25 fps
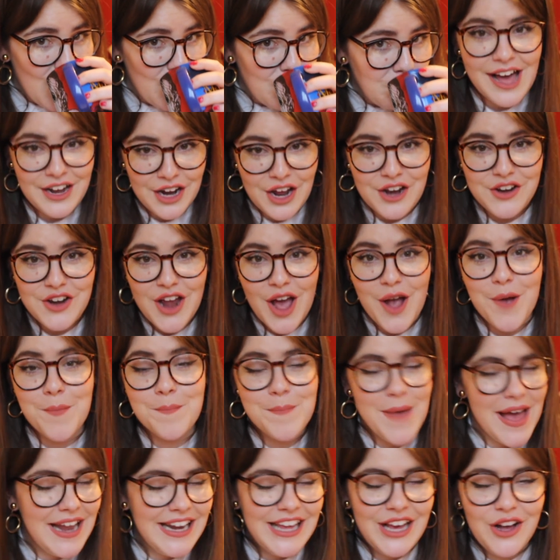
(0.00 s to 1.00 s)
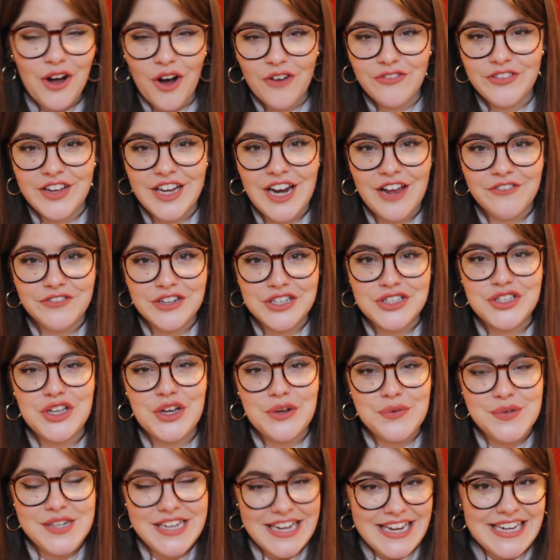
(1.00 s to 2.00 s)
And I know many coffee lovers
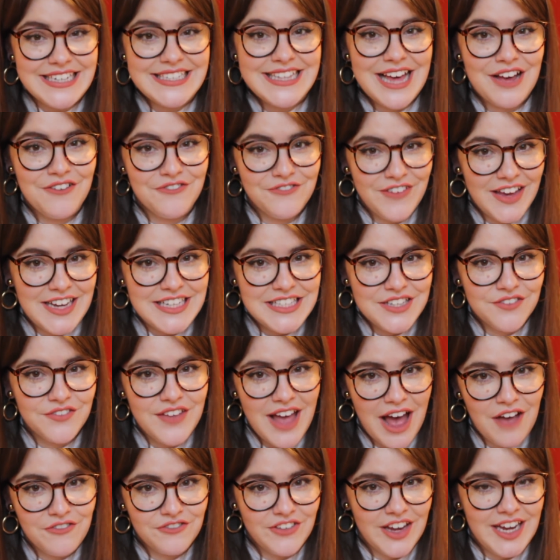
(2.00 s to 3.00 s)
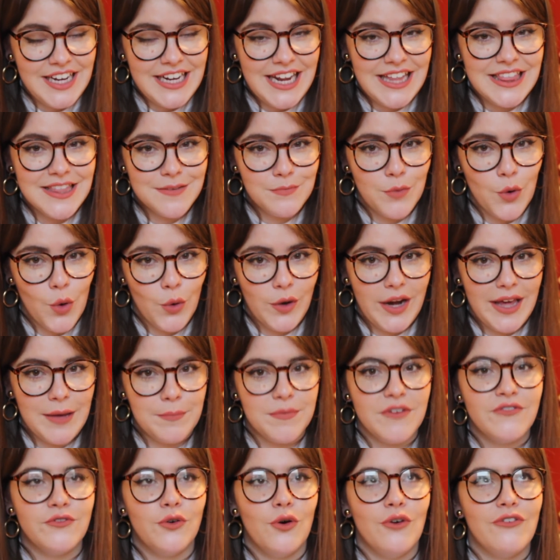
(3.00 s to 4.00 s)
who need that fix of caffeine in the morning
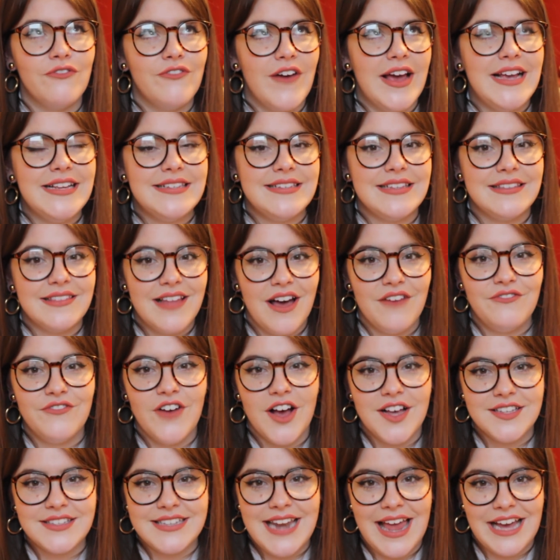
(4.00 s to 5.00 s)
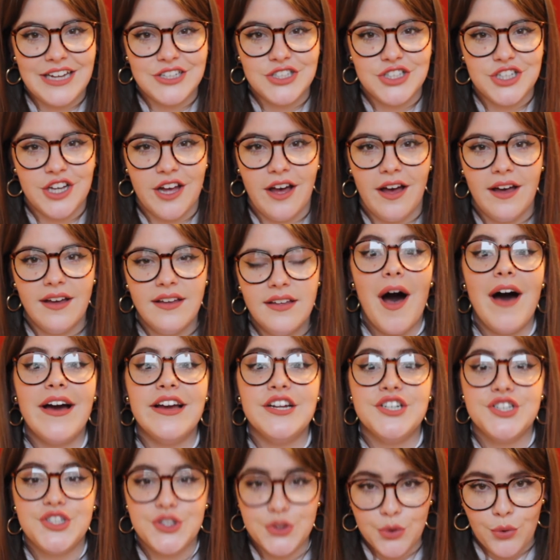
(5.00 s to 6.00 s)
before facing their first lecture. I
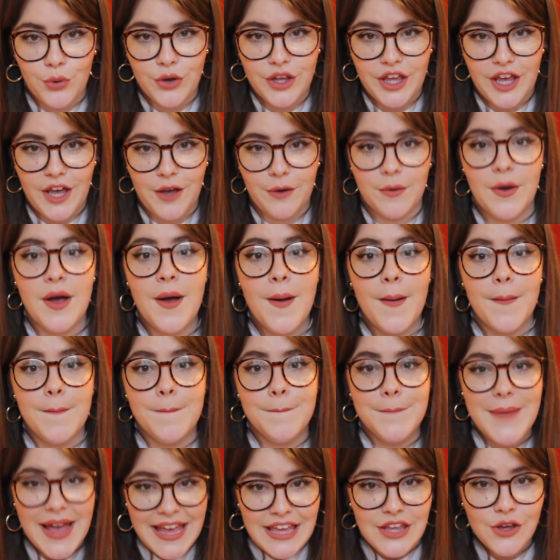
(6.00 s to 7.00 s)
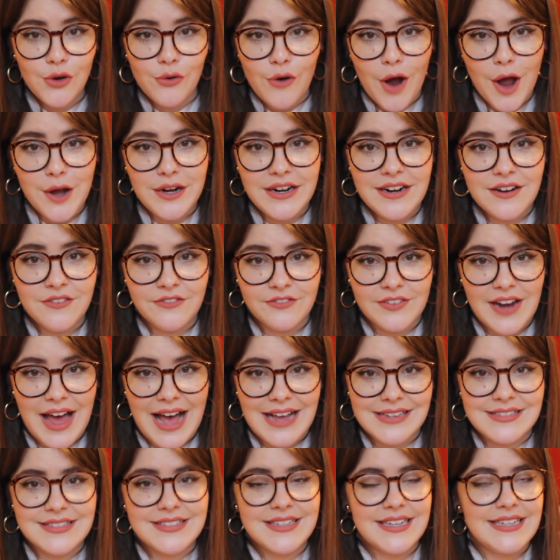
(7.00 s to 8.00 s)
assure you, Make your own in a
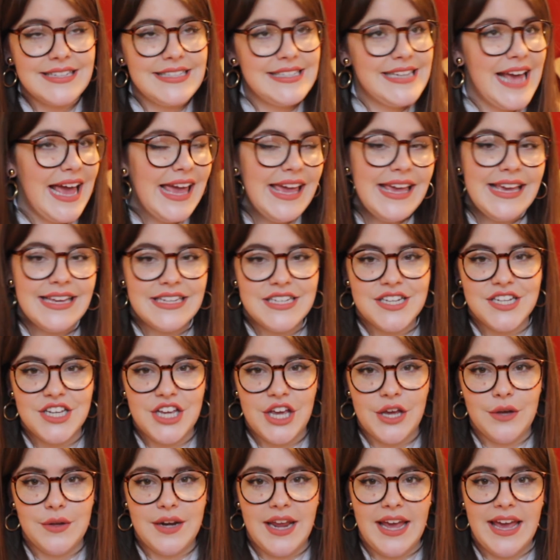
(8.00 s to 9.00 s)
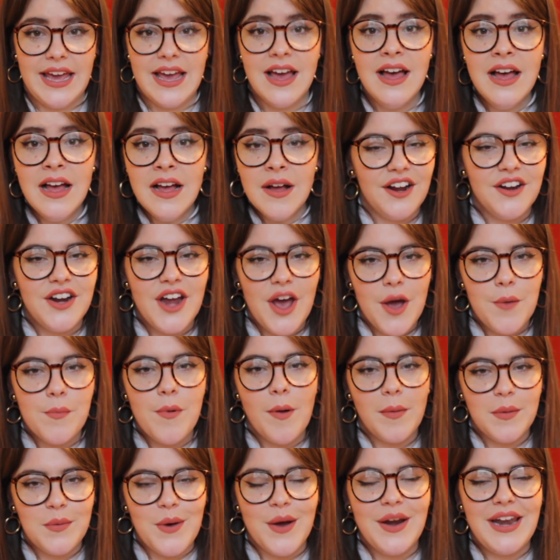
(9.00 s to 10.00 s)
flask, take it to uni. I know it
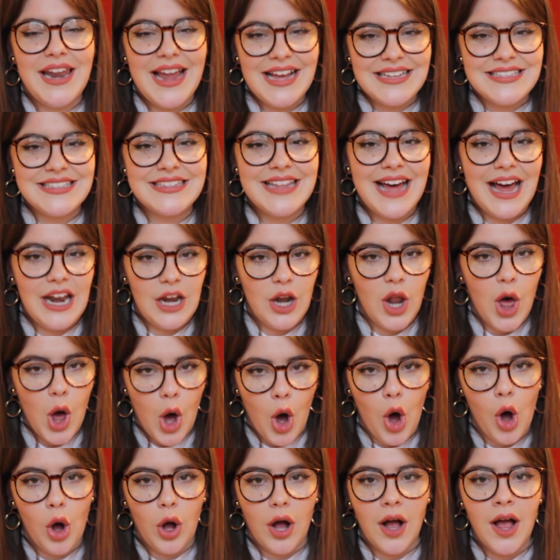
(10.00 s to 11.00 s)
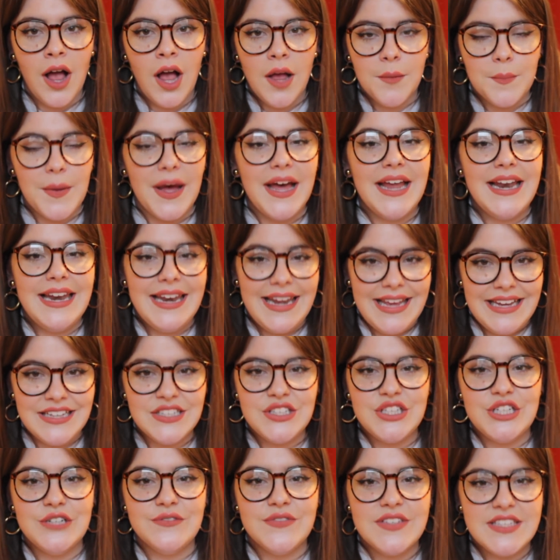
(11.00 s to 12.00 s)
probably won't last that long, but at
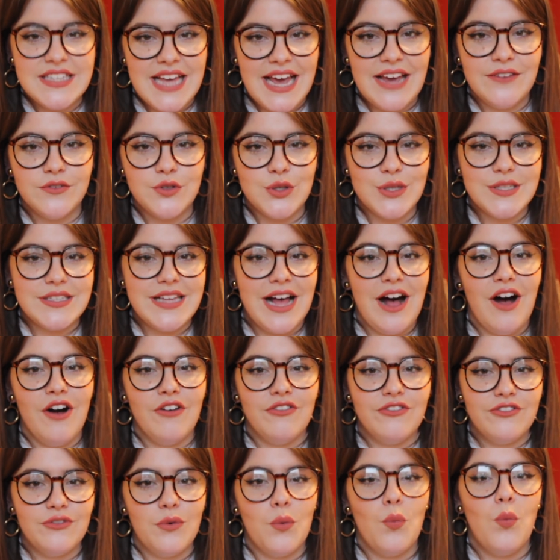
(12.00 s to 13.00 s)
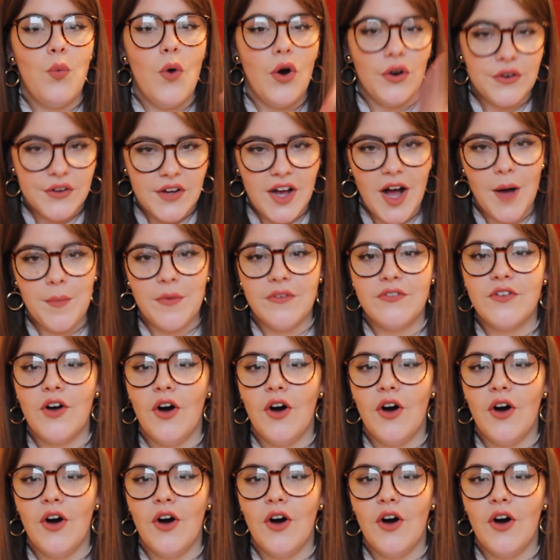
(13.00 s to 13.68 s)
least you've saved yourself 1 cup of